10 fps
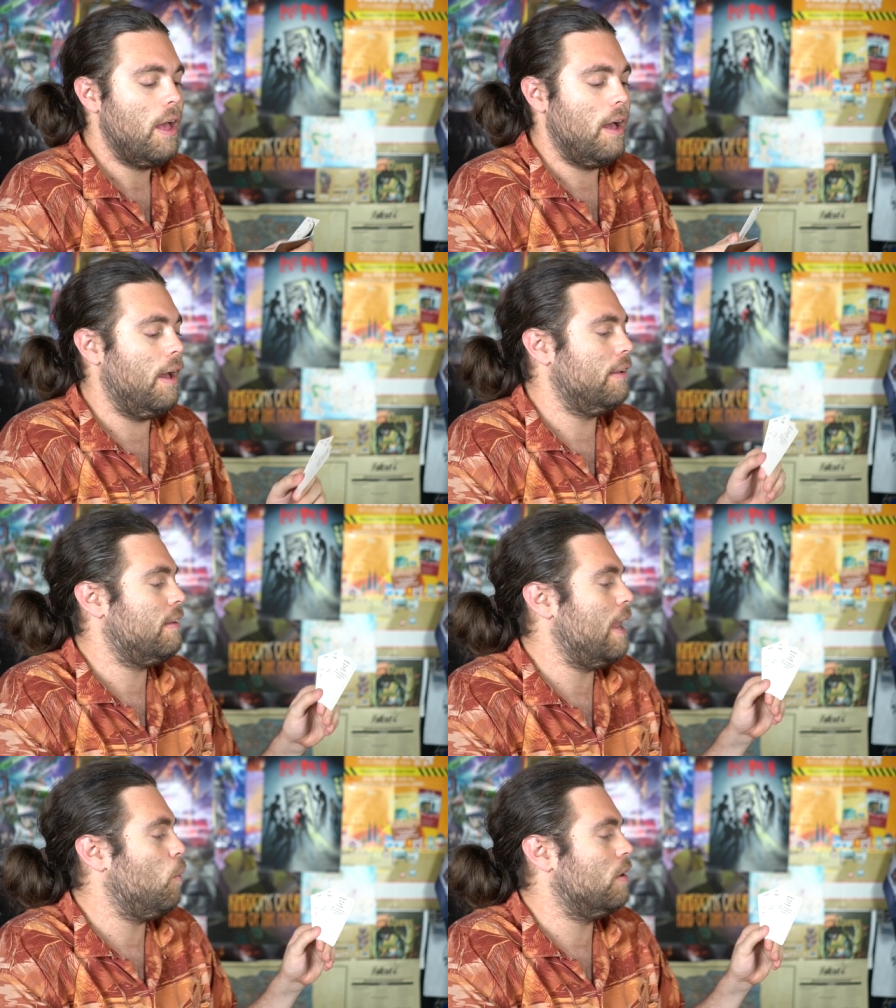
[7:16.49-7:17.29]
Uh,
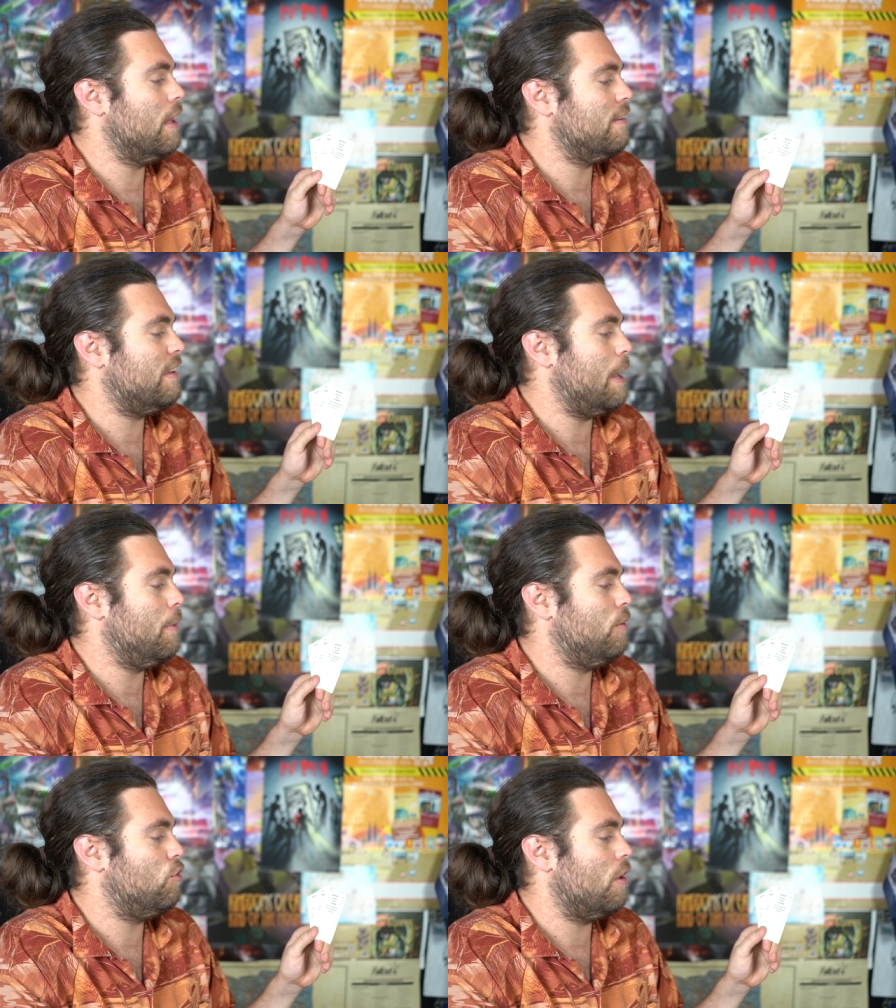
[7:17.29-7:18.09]
take one less
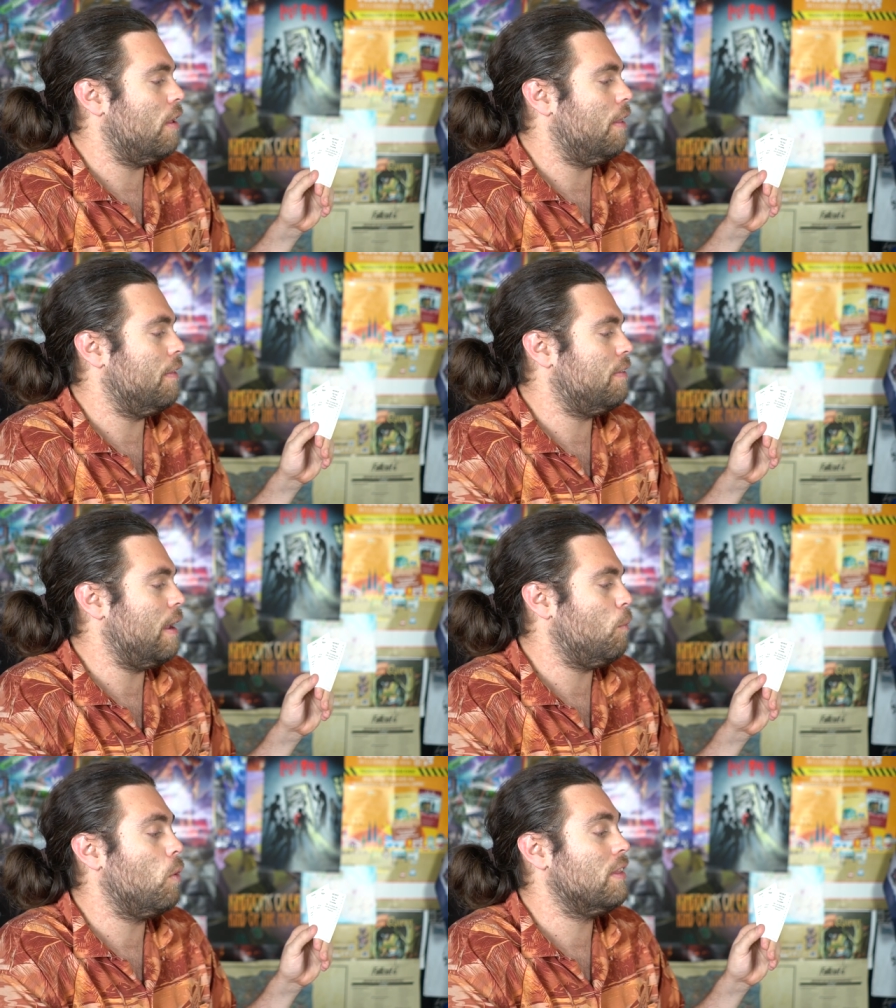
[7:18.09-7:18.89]
damage. Uh,
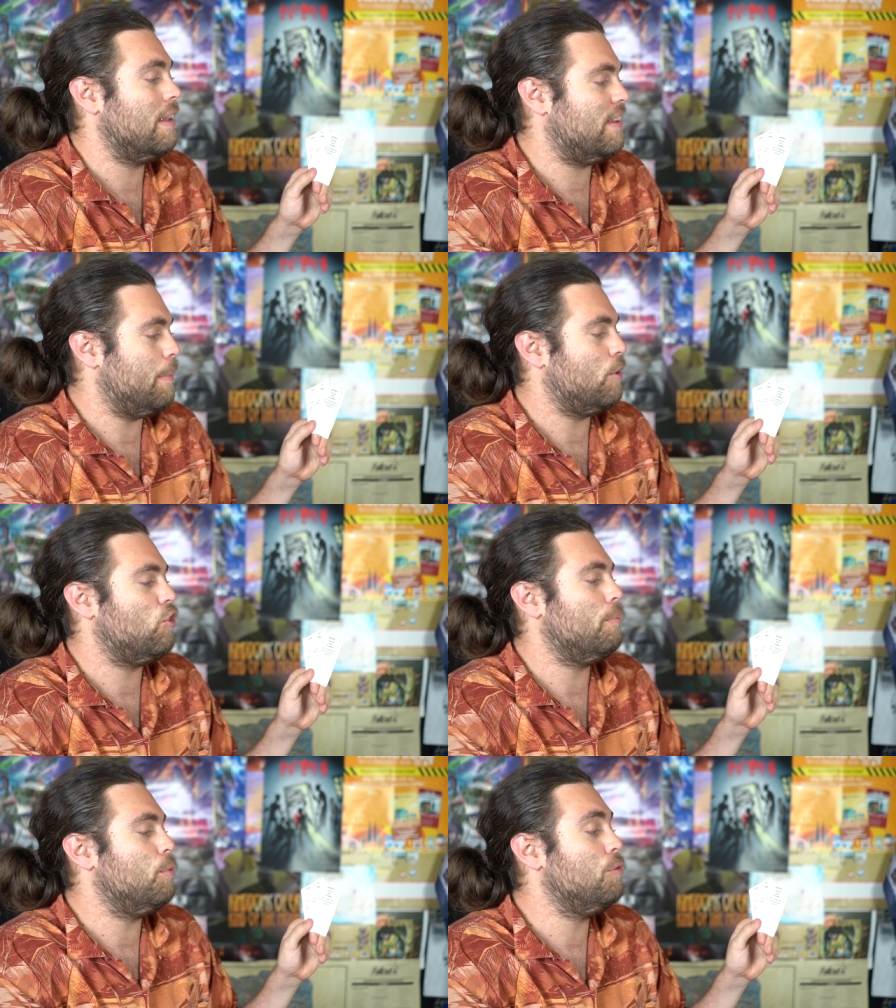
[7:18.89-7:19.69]
take one less damage.
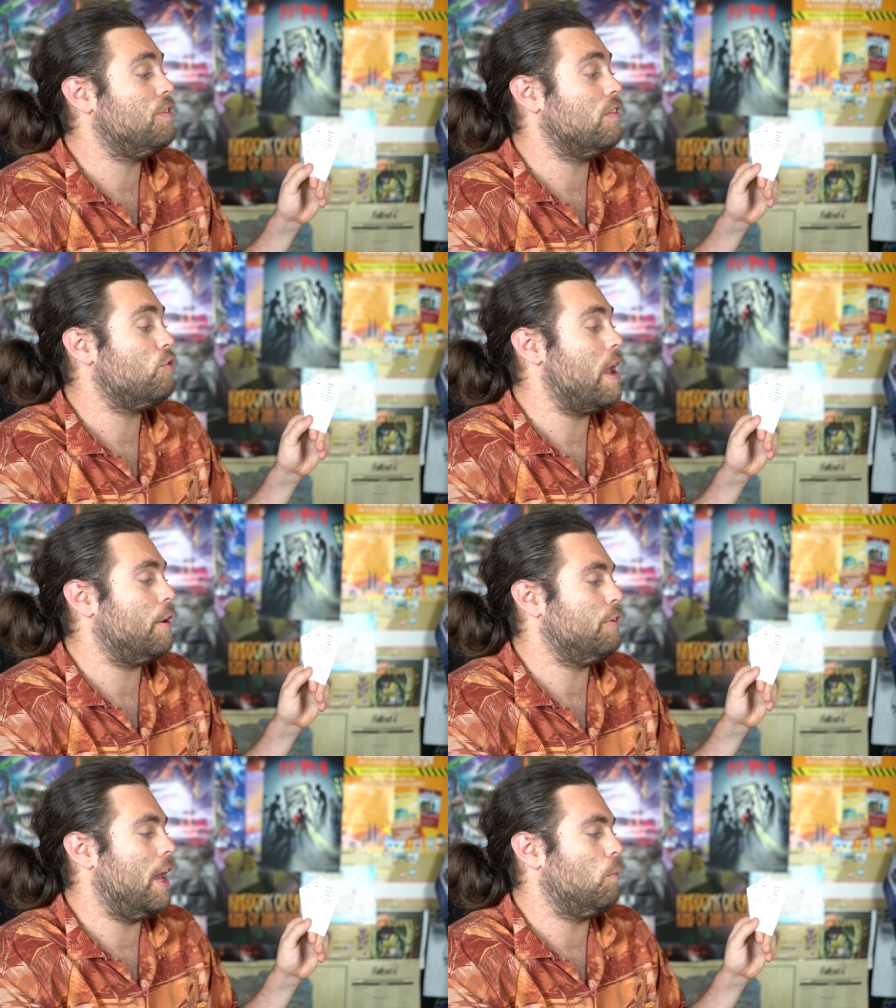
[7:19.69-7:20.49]
Then move this
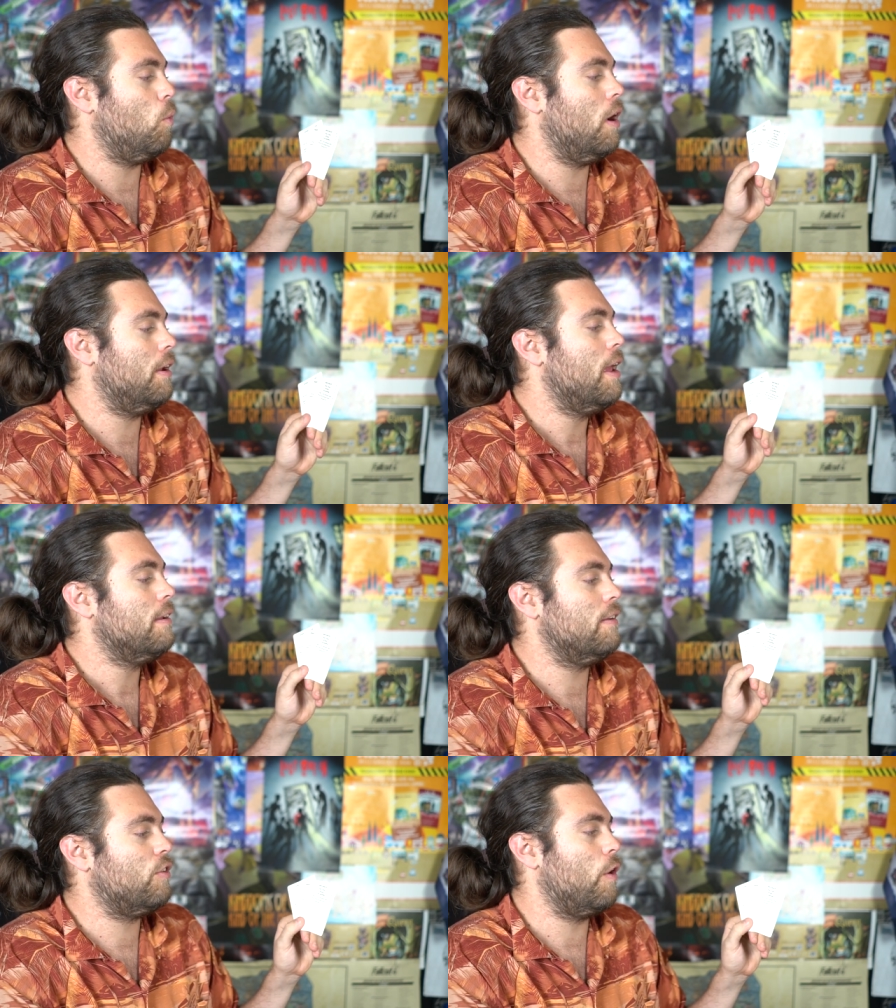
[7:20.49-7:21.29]
tracker down one.
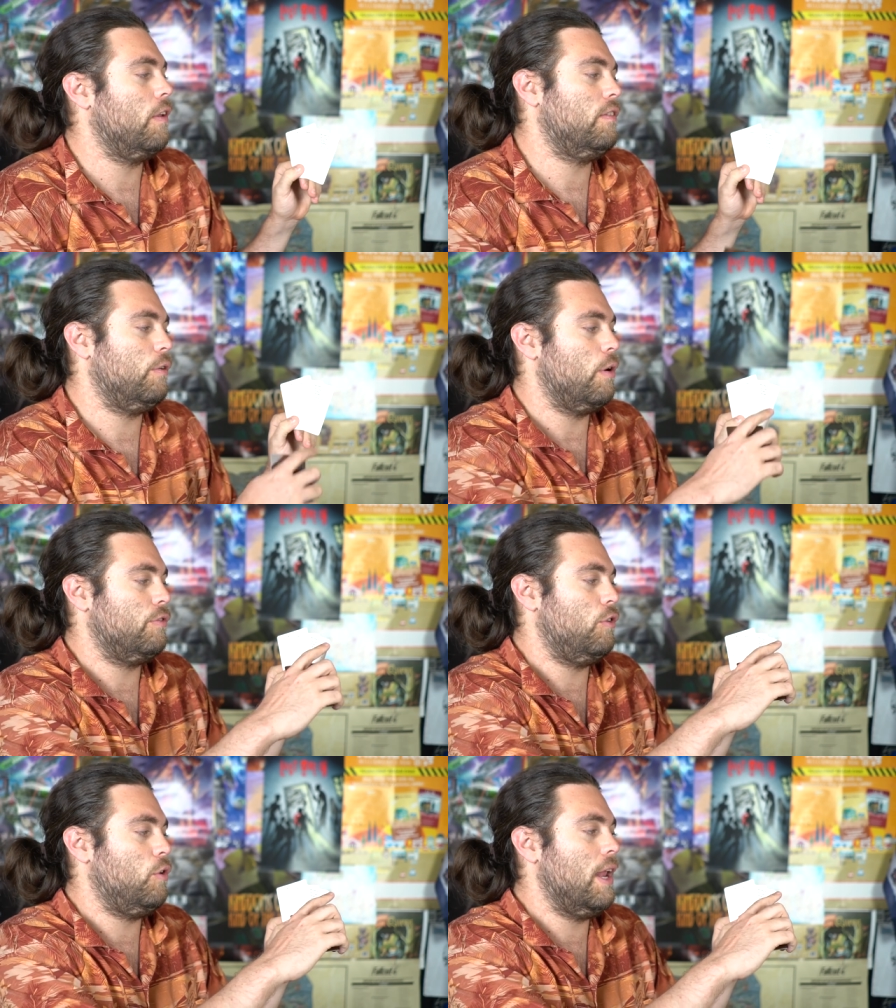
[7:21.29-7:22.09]
Discard at zero.
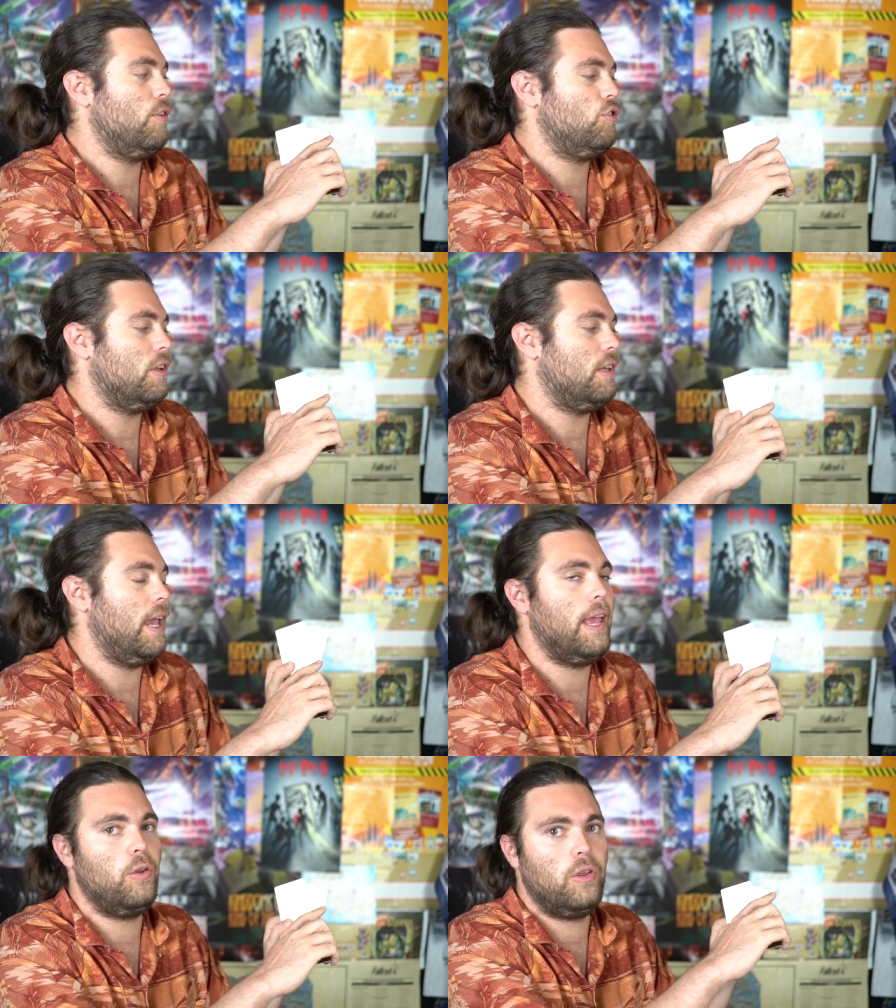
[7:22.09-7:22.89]
So you can actually
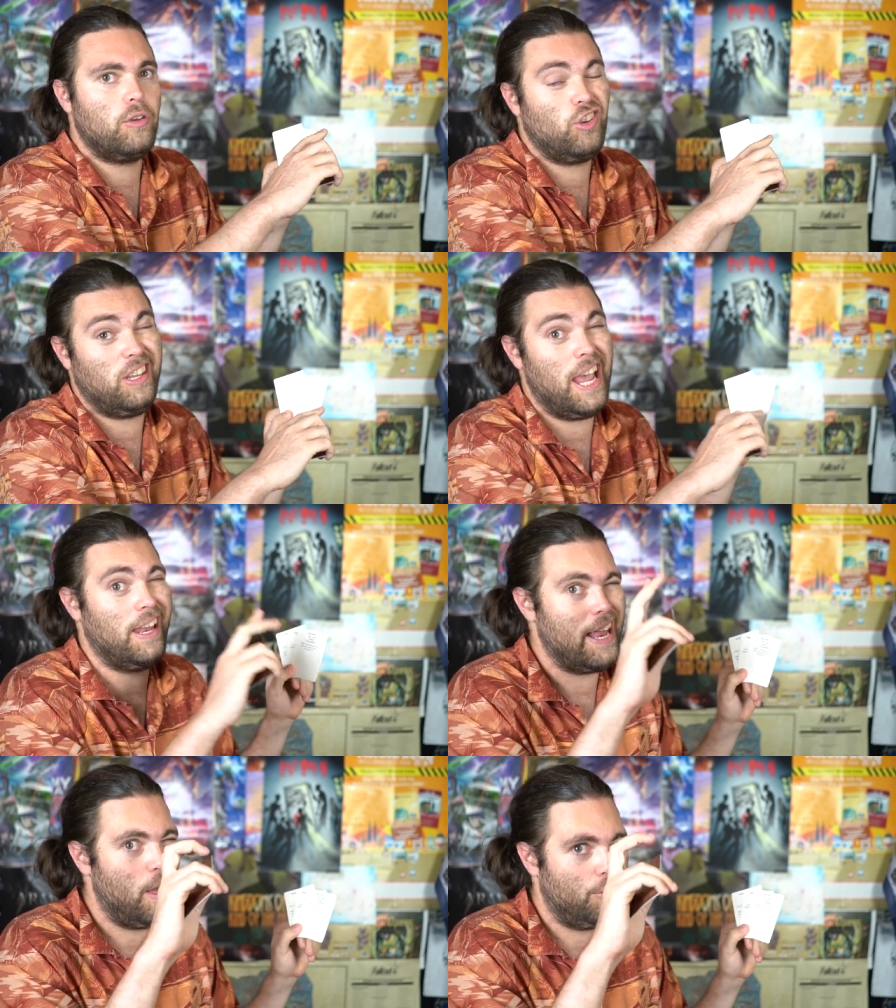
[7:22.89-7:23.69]
get you can actually
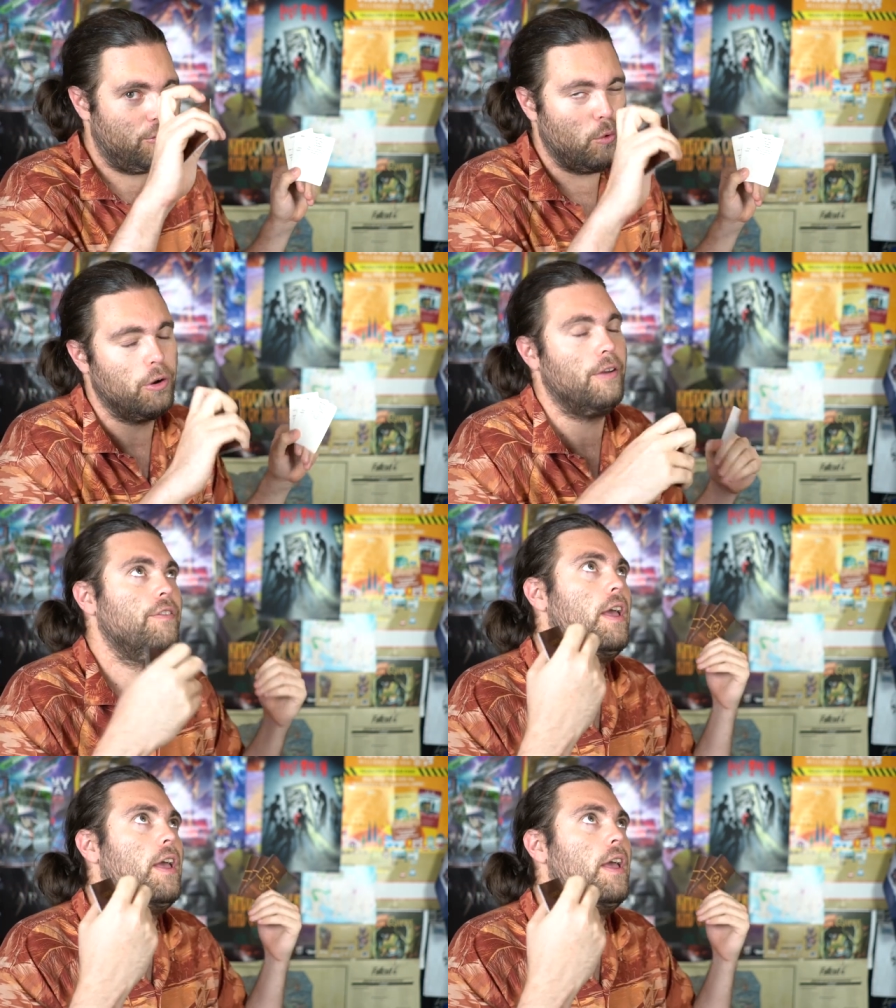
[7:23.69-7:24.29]
gain health sort of.